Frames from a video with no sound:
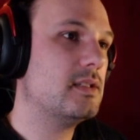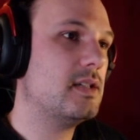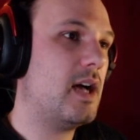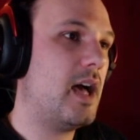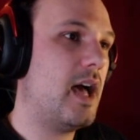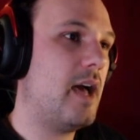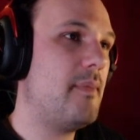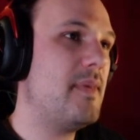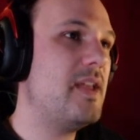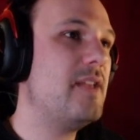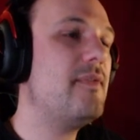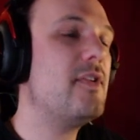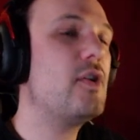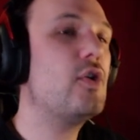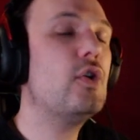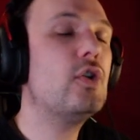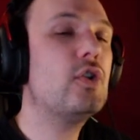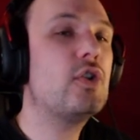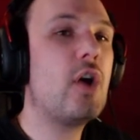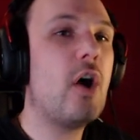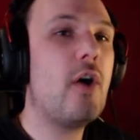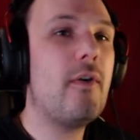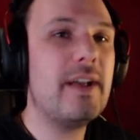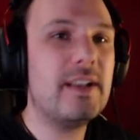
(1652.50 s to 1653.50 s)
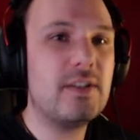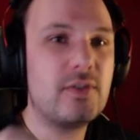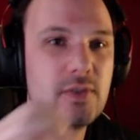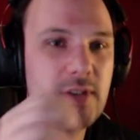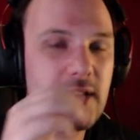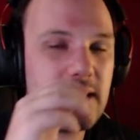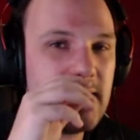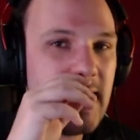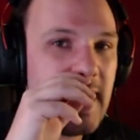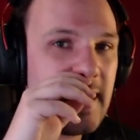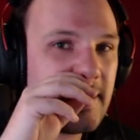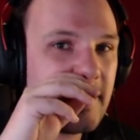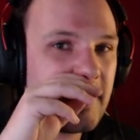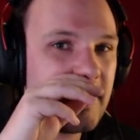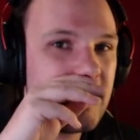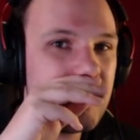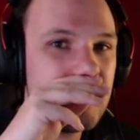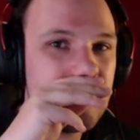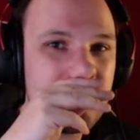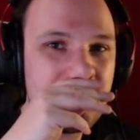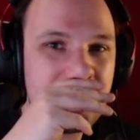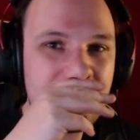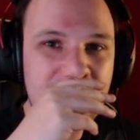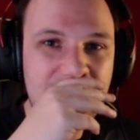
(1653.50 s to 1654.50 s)
I mean, we could go into the
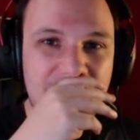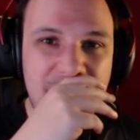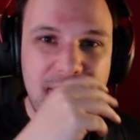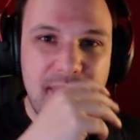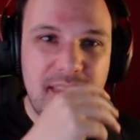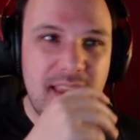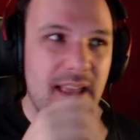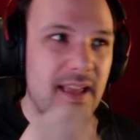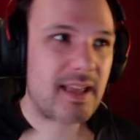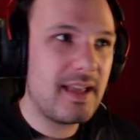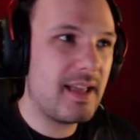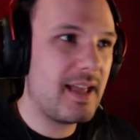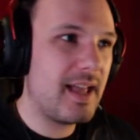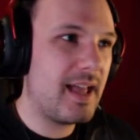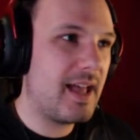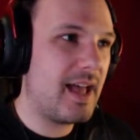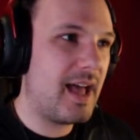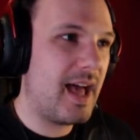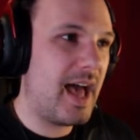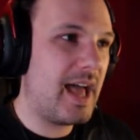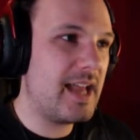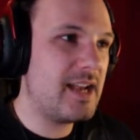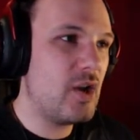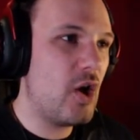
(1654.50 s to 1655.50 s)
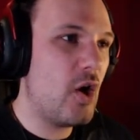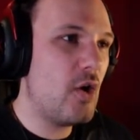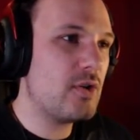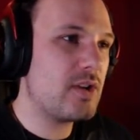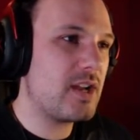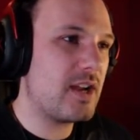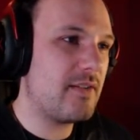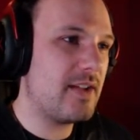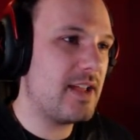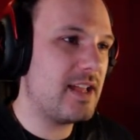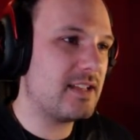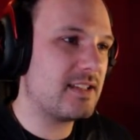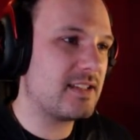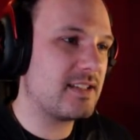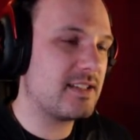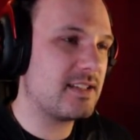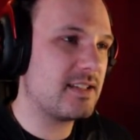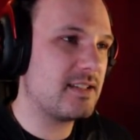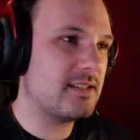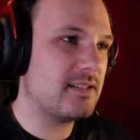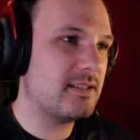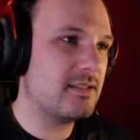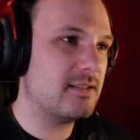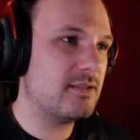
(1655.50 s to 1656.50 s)
nether. I know there is...
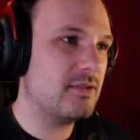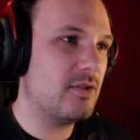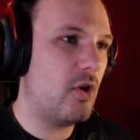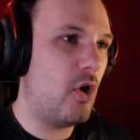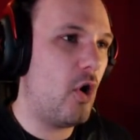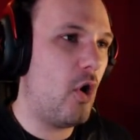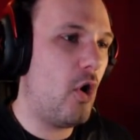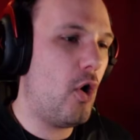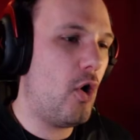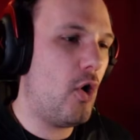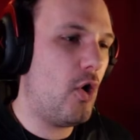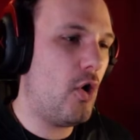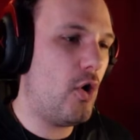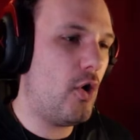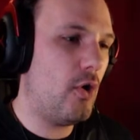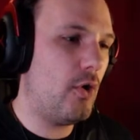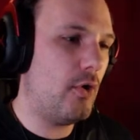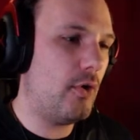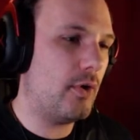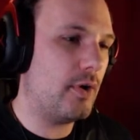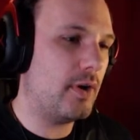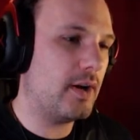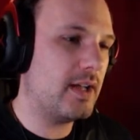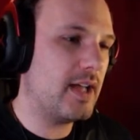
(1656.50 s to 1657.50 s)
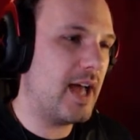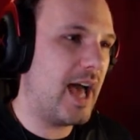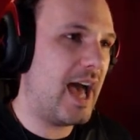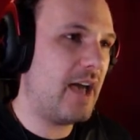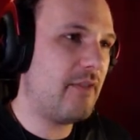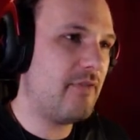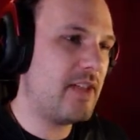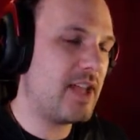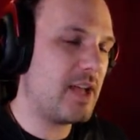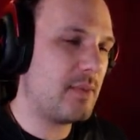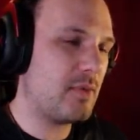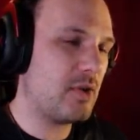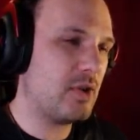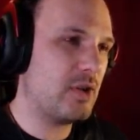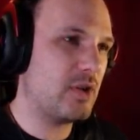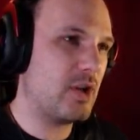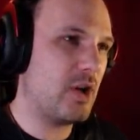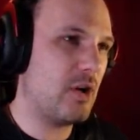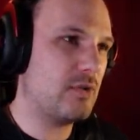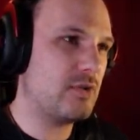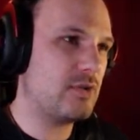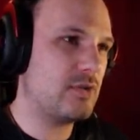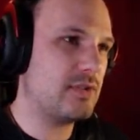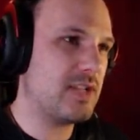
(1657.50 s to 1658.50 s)
Oh, I think I'm gonna
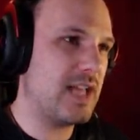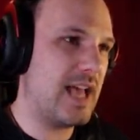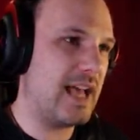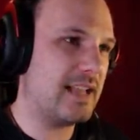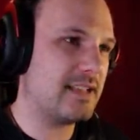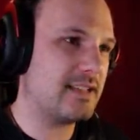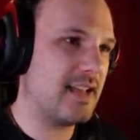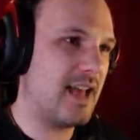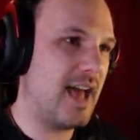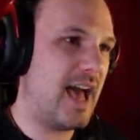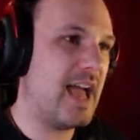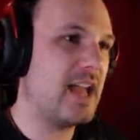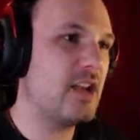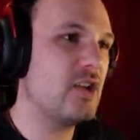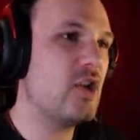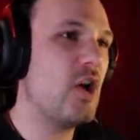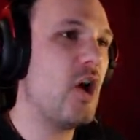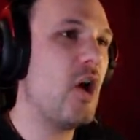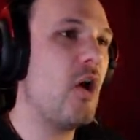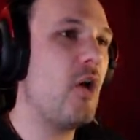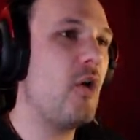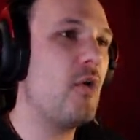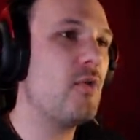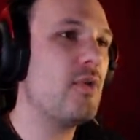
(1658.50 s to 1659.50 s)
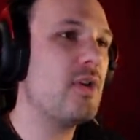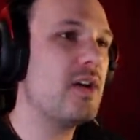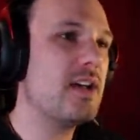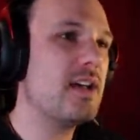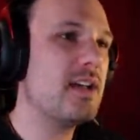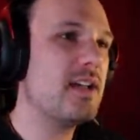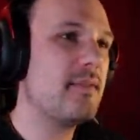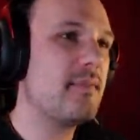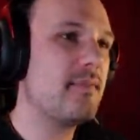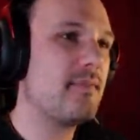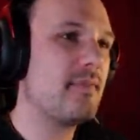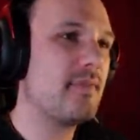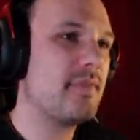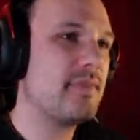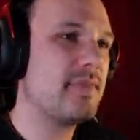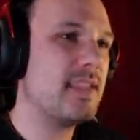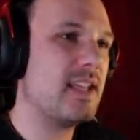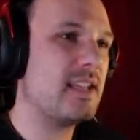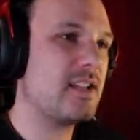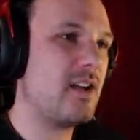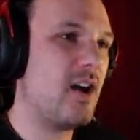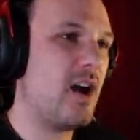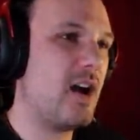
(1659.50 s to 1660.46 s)
go do that. I know that there